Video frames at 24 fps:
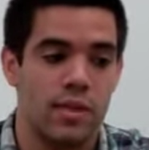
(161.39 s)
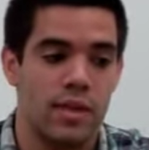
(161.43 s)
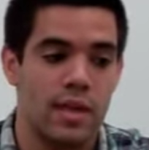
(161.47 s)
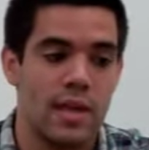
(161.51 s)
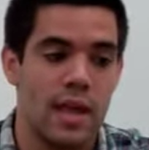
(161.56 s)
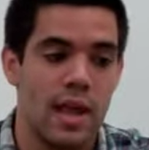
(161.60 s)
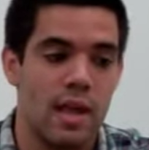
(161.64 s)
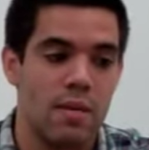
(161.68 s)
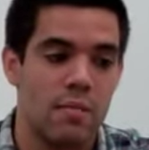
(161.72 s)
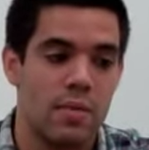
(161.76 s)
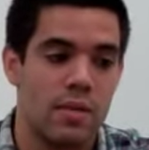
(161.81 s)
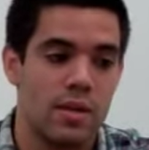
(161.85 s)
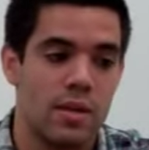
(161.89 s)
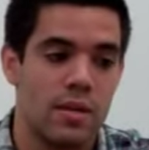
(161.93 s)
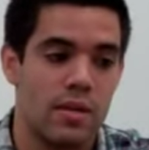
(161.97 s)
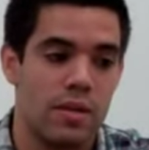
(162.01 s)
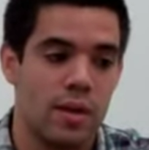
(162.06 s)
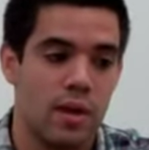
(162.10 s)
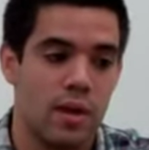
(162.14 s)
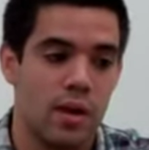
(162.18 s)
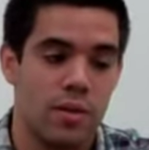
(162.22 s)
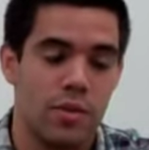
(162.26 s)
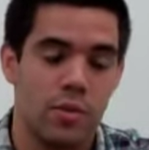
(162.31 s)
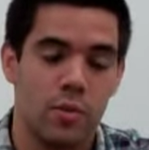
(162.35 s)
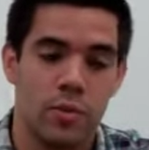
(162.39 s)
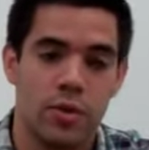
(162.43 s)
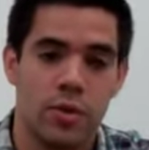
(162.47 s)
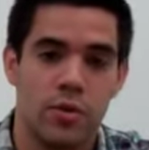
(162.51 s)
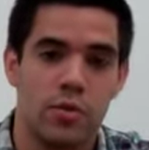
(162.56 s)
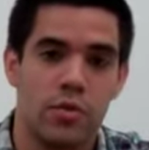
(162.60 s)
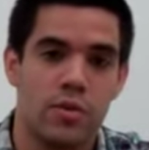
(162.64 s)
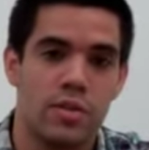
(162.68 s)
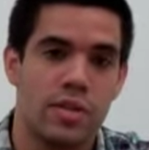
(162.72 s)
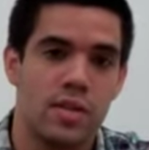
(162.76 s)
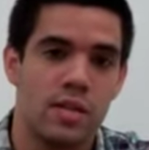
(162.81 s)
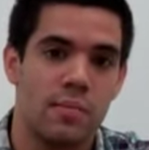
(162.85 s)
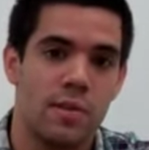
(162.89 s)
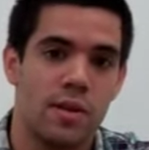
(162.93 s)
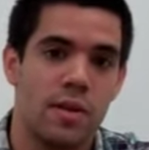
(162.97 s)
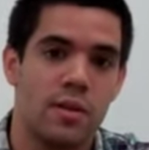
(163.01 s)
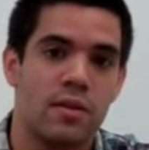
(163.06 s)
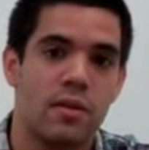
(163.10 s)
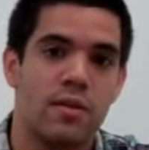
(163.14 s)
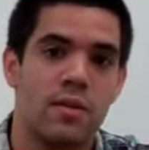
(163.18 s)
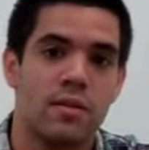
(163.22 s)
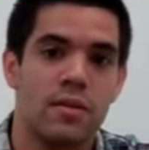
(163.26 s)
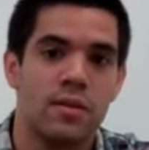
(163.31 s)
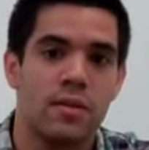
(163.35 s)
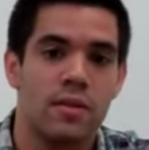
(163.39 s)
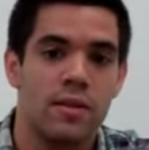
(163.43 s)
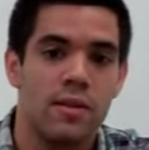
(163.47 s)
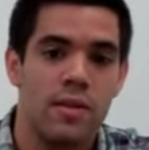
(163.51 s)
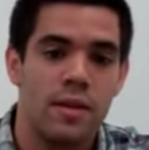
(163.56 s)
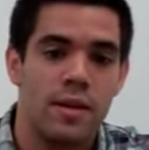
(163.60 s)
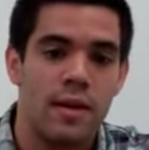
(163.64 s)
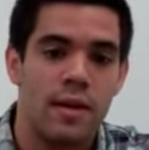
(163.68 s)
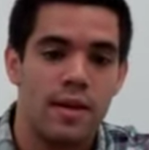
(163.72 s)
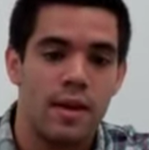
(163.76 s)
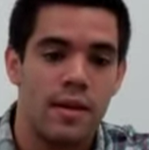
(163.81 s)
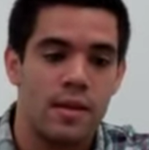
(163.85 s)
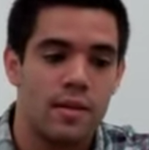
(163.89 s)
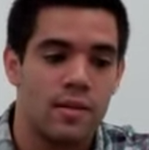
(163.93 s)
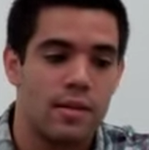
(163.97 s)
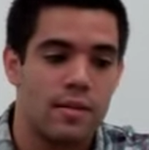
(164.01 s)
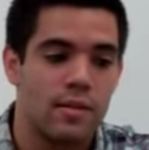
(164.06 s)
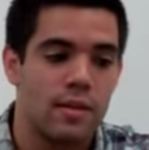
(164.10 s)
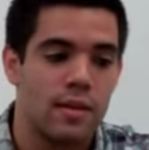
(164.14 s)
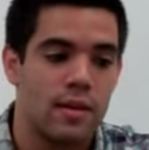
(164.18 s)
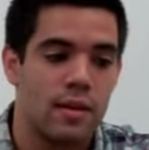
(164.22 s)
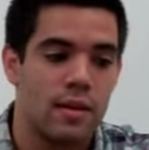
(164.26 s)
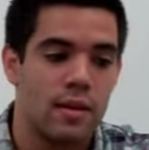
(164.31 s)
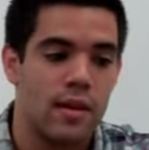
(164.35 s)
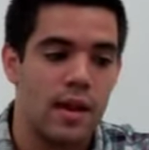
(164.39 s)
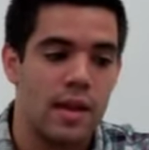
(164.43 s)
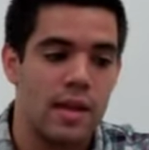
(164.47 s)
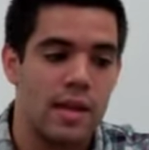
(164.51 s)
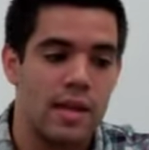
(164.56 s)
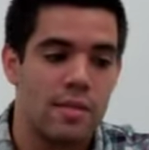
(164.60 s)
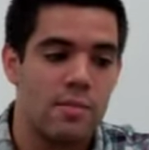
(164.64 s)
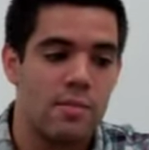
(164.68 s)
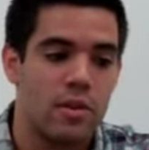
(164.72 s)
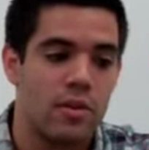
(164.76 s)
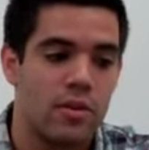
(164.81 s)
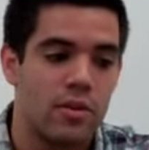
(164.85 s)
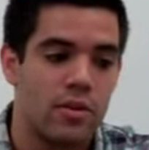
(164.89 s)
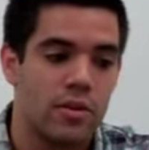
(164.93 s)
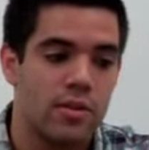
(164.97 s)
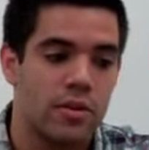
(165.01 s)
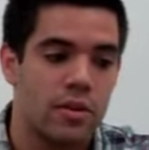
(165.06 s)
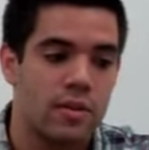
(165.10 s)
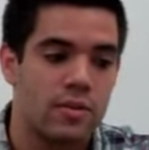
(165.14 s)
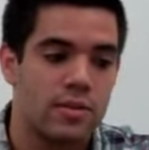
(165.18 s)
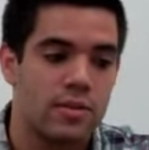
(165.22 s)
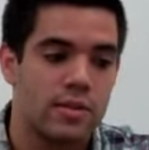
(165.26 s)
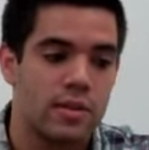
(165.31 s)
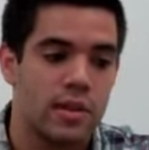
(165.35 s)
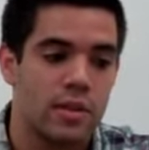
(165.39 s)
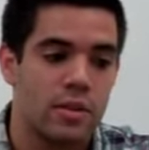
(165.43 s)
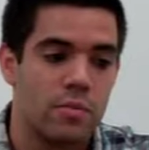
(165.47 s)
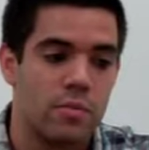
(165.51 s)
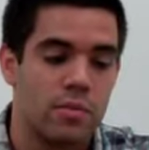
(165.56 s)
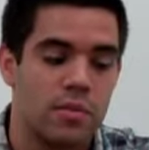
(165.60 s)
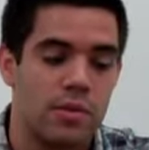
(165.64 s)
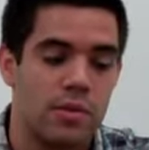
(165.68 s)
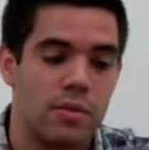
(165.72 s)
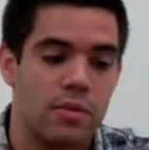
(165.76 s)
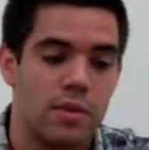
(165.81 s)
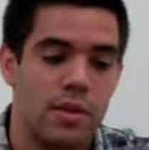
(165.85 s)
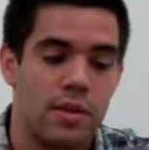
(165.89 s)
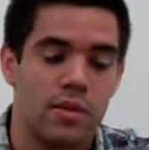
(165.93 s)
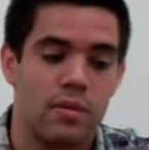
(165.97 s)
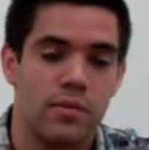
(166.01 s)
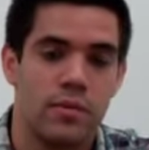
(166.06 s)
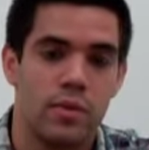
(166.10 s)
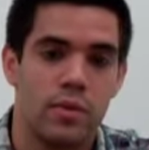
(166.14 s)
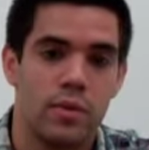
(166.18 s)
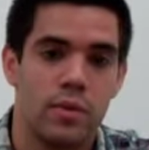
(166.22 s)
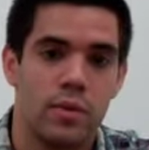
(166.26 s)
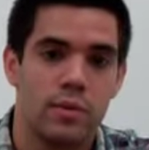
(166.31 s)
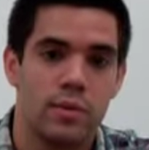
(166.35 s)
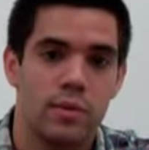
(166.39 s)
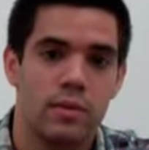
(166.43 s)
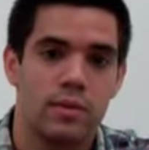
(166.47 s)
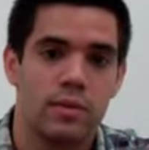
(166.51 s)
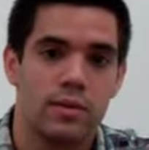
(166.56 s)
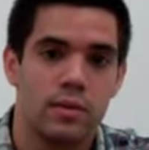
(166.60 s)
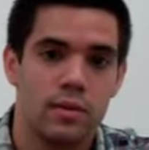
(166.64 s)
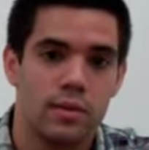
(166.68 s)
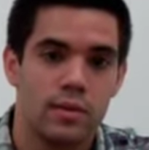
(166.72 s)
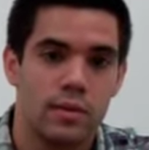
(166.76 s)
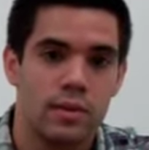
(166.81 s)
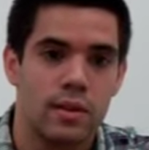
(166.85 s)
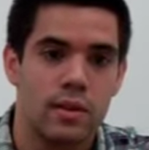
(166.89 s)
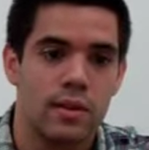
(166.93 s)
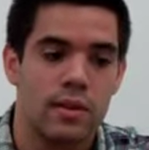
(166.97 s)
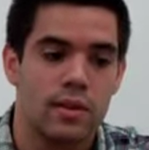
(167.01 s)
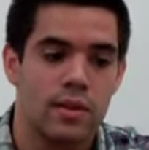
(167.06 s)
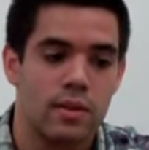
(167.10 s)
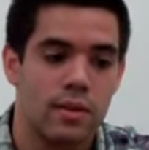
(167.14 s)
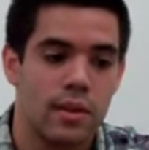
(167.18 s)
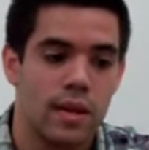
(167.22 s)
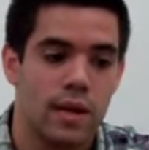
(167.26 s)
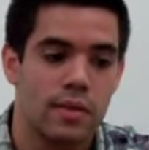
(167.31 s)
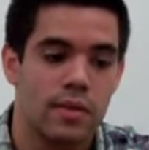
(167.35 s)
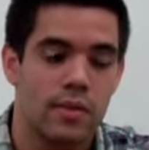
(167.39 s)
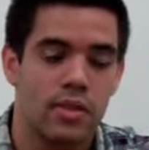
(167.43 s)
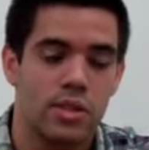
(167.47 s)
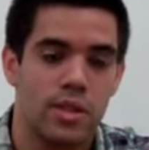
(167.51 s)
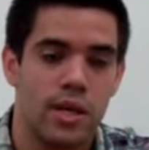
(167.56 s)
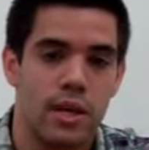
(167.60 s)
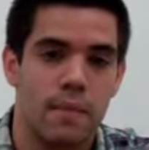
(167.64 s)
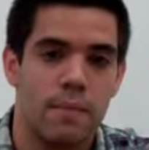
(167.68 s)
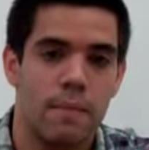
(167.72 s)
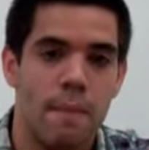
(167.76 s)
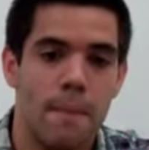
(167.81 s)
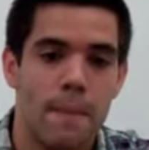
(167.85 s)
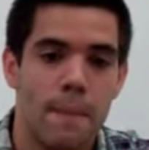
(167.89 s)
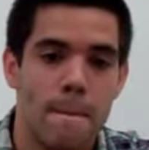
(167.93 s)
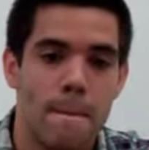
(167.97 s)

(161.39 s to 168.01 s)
He gave me uh, the recruiter's email, and uh, I emailed her, set up an interview, and got the job.